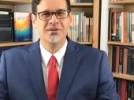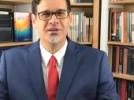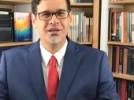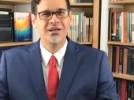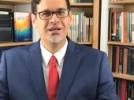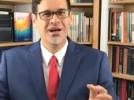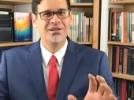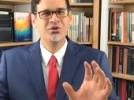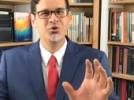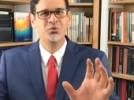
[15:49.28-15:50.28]
He
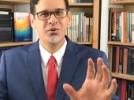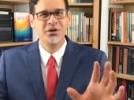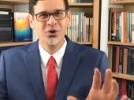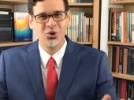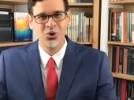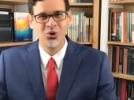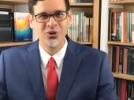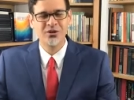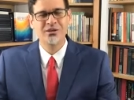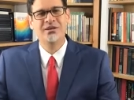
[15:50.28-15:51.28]
got to
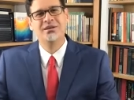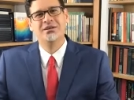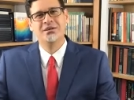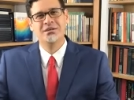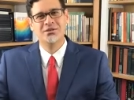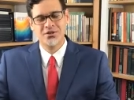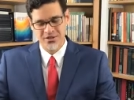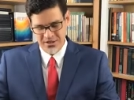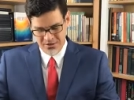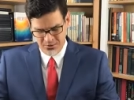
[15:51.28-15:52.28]
behold
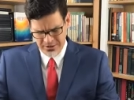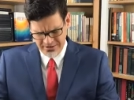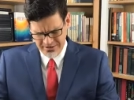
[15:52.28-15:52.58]
Jesus Christ.